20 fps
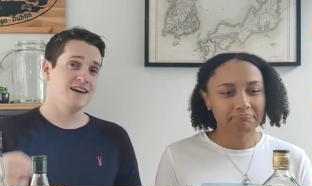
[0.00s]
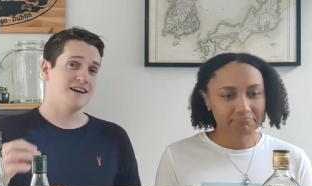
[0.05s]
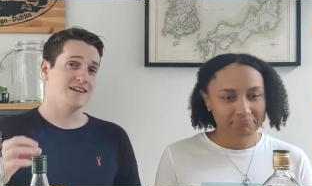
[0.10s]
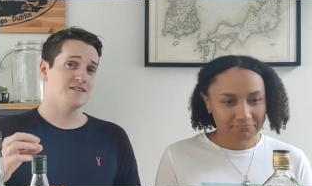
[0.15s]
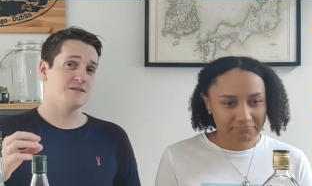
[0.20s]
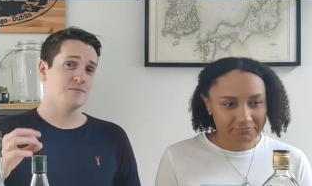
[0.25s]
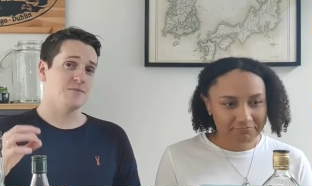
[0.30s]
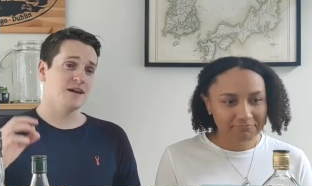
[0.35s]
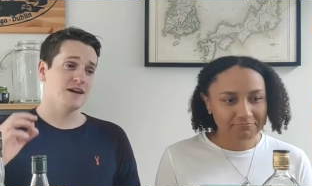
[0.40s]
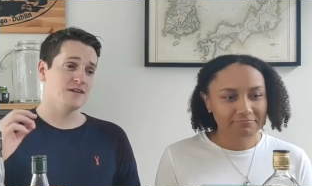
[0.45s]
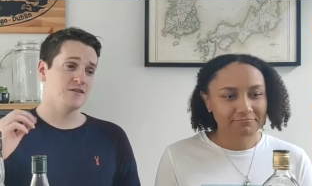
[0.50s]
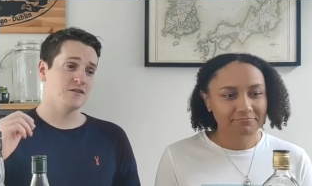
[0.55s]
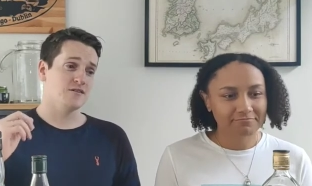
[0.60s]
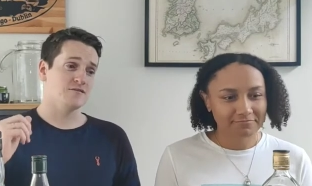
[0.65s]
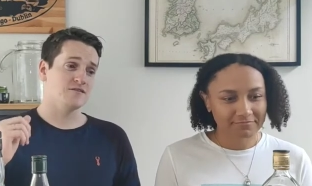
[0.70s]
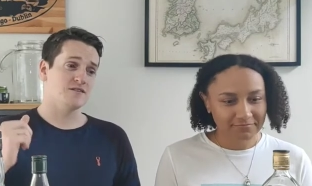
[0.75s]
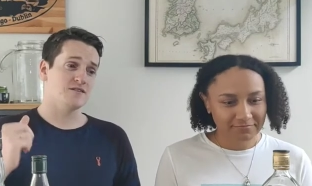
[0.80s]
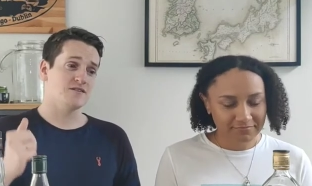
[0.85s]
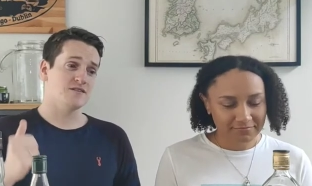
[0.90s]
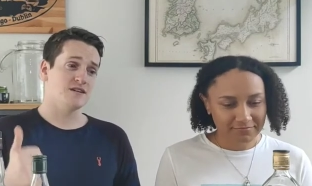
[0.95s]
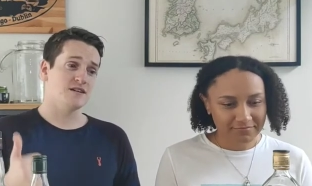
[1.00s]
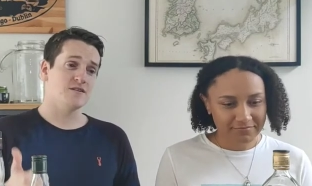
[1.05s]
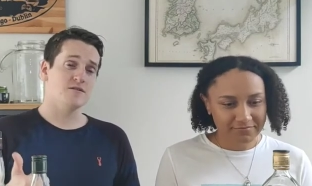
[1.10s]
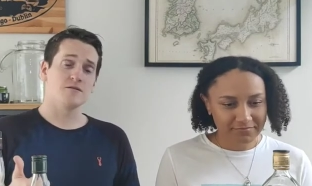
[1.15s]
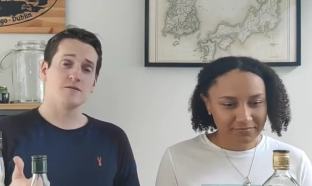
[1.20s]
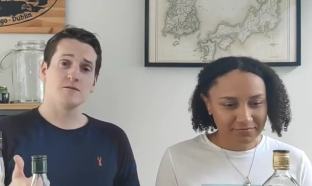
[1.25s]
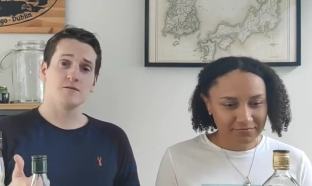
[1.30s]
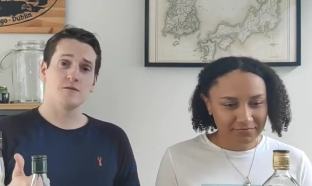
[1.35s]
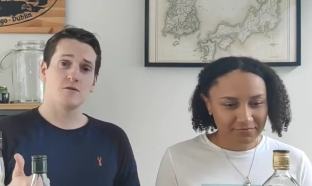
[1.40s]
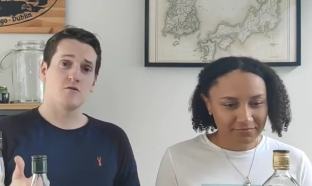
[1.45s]
Speaker 1: It's a blend of
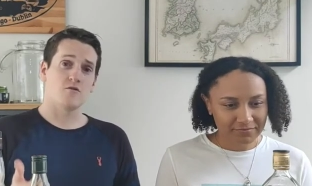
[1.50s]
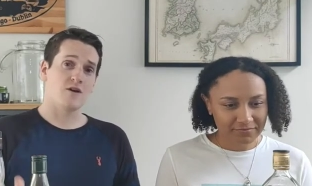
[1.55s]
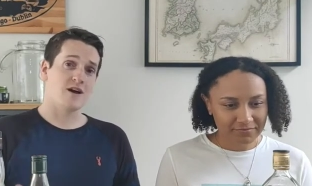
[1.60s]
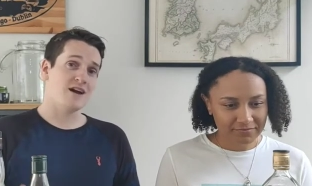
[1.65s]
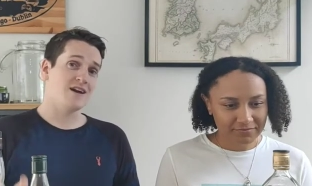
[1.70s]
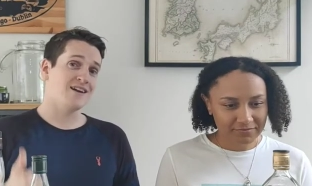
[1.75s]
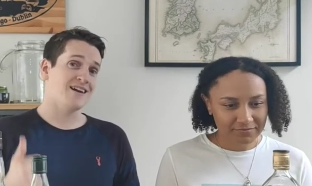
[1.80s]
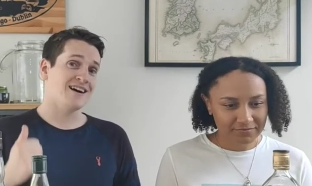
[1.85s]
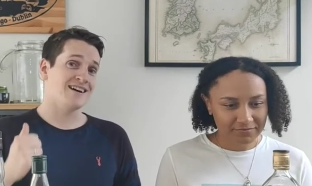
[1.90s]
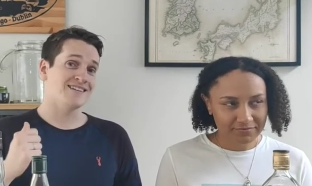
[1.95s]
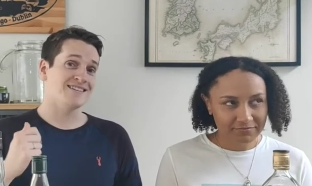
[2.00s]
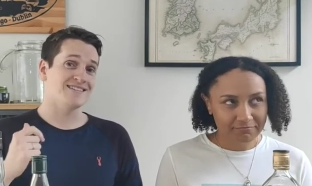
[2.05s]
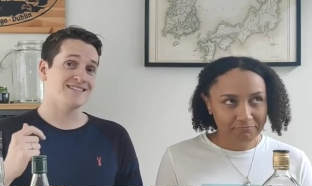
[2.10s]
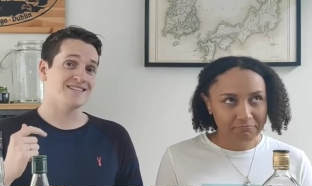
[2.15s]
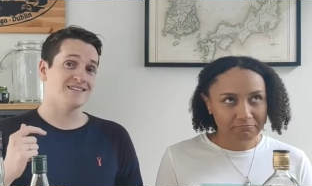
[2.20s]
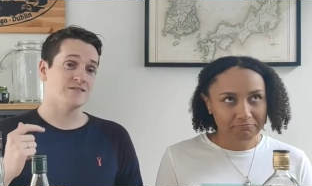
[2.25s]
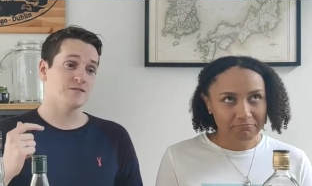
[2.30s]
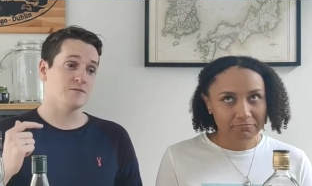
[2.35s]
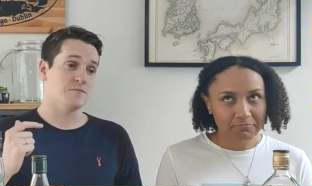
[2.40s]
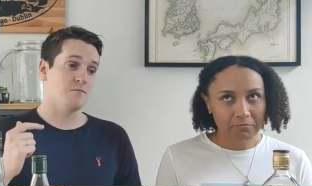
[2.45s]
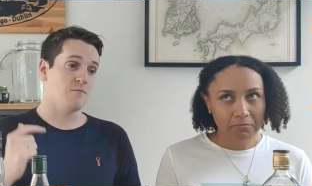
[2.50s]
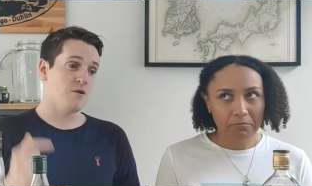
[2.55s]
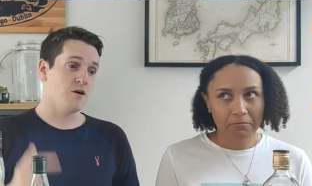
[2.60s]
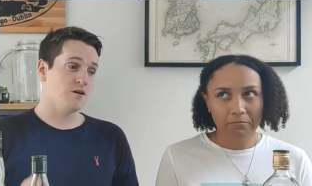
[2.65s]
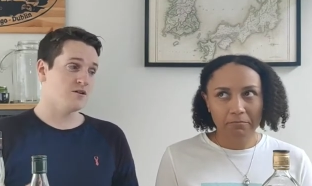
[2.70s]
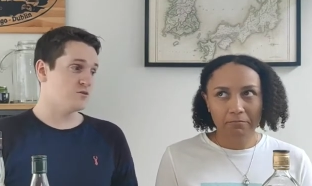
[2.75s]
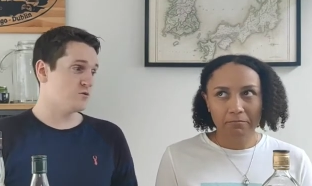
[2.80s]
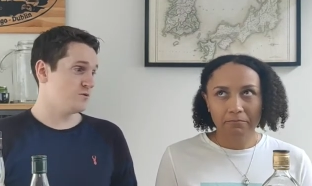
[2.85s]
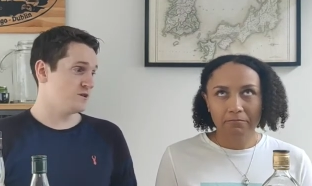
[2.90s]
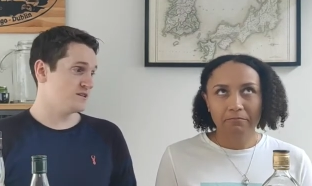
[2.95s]
single grain and single
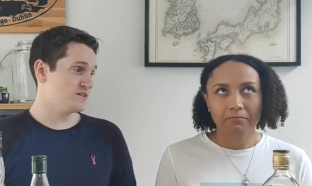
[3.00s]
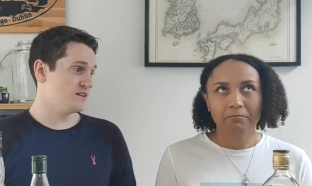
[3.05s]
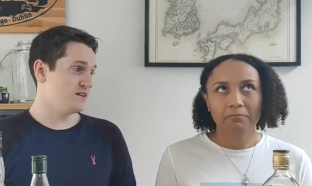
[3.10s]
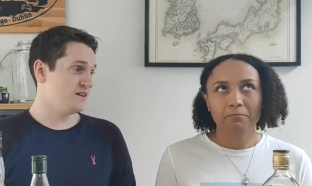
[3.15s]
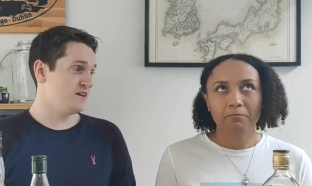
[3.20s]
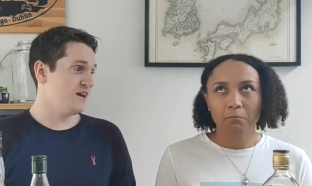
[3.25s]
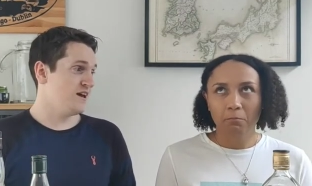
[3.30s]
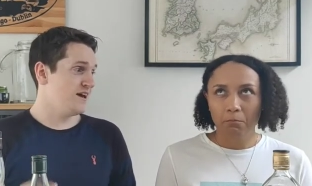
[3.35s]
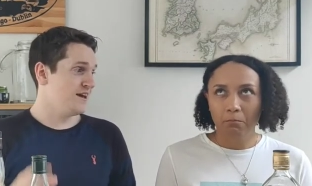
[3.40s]
malt whiskey.